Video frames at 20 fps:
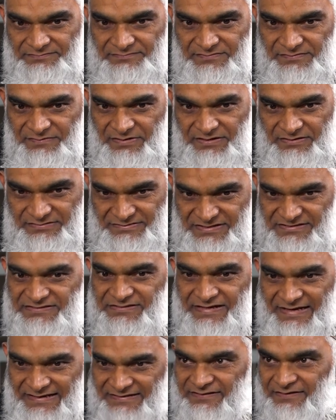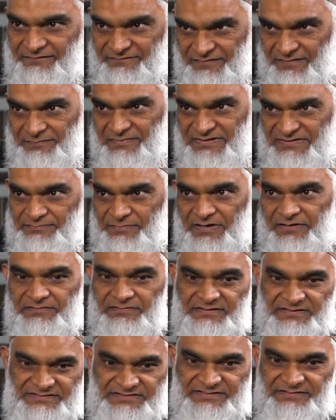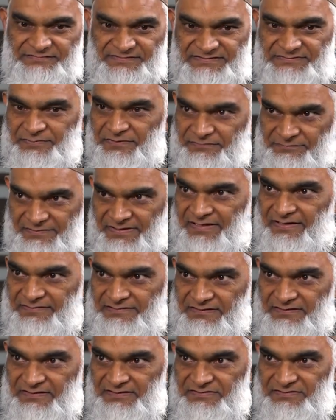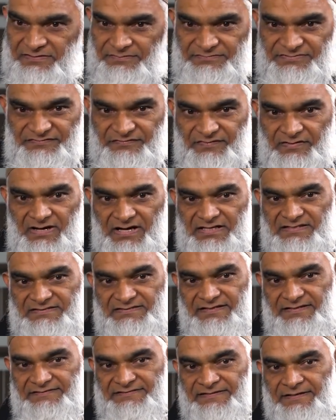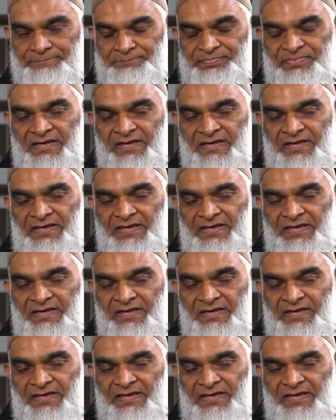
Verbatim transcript: not disconnected from this particular series, but related in terms of content,